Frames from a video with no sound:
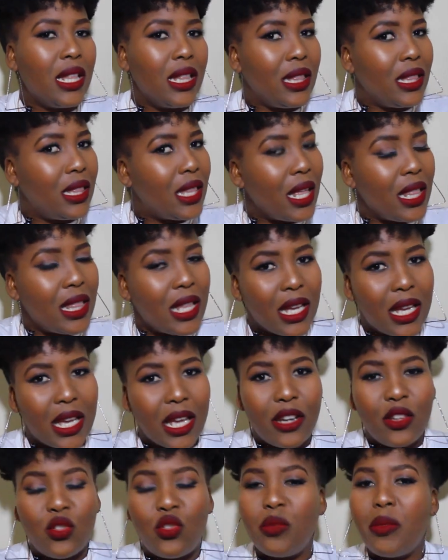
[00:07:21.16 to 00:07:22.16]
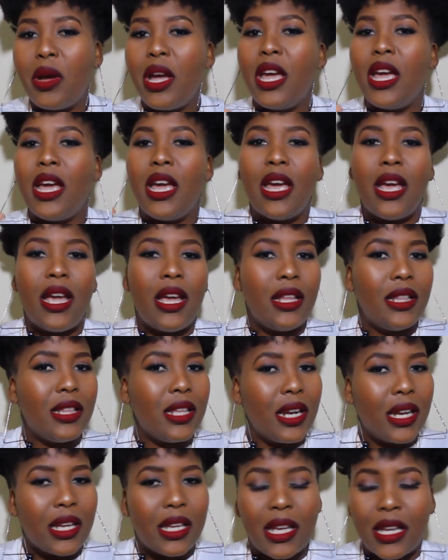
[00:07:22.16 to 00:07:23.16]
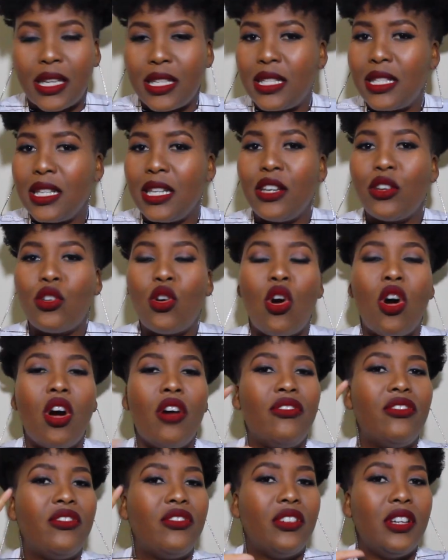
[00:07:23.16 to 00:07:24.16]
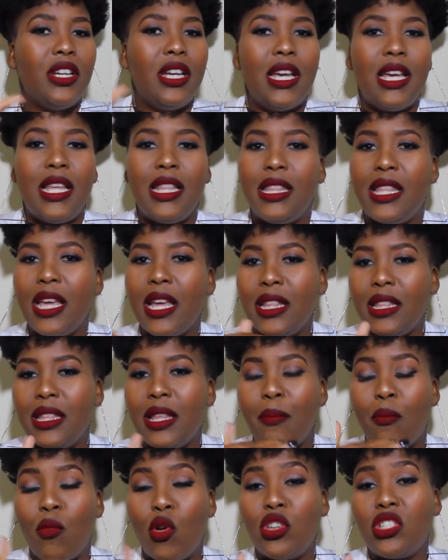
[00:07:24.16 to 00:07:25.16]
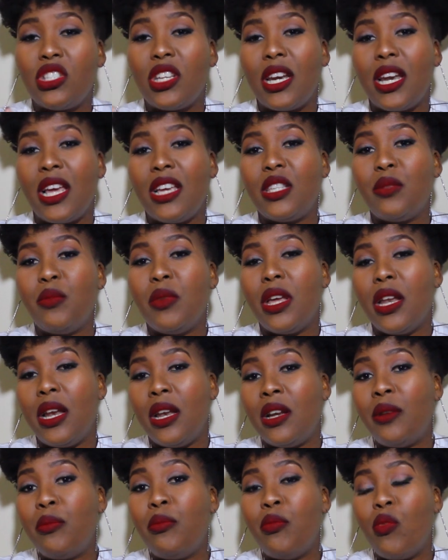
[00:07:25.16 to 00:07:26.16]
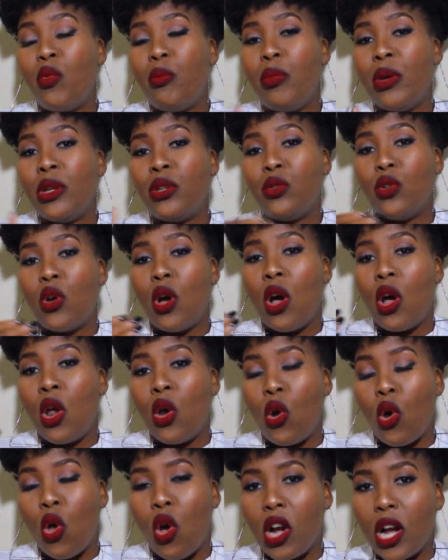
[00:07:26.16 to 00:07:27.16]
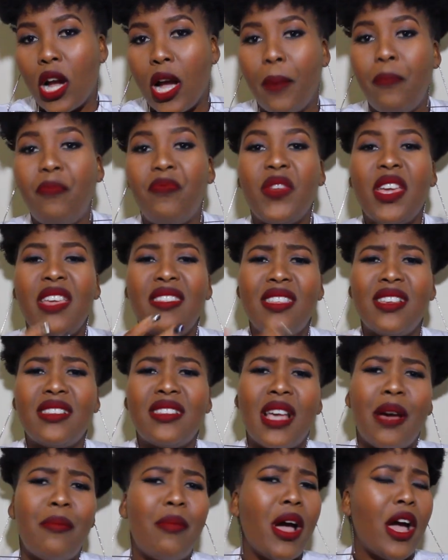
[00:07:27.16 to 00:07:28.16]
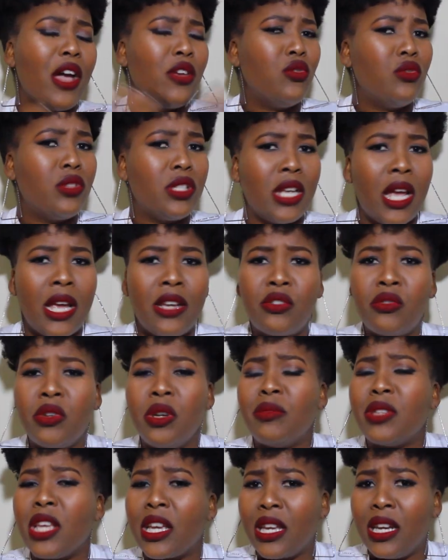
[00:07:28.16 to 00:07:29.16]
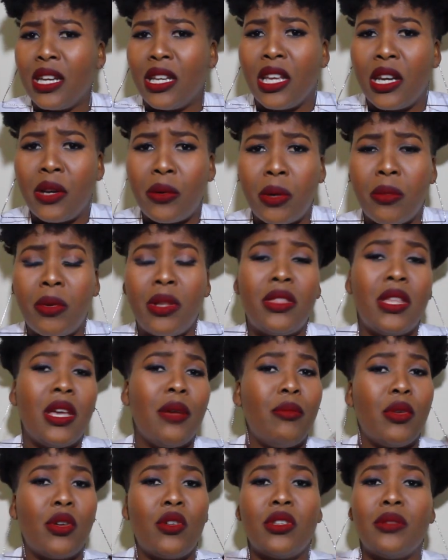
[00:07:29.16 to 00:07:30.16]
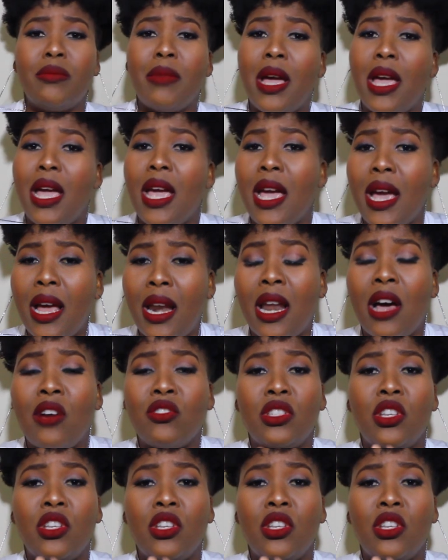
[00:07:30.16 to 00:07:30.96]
Then they get into my hair, then I can seal it off. Then the moisture lasts me a little bit longer. In the summer, I use light creams. I can get away with them because my hair allows.